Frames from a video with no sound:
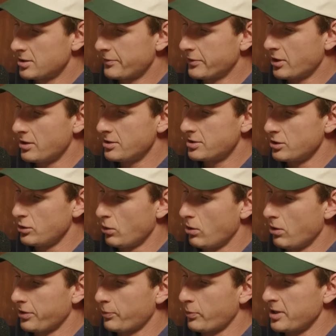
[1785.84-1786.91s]
So if he goes to
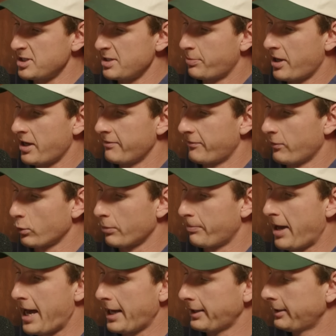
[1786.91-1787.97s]
north, is he playing forward or
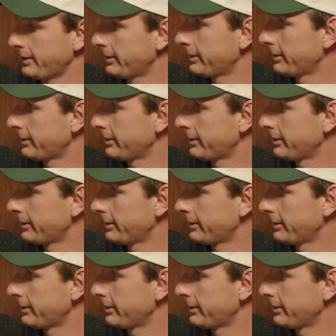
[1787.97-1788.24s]
back?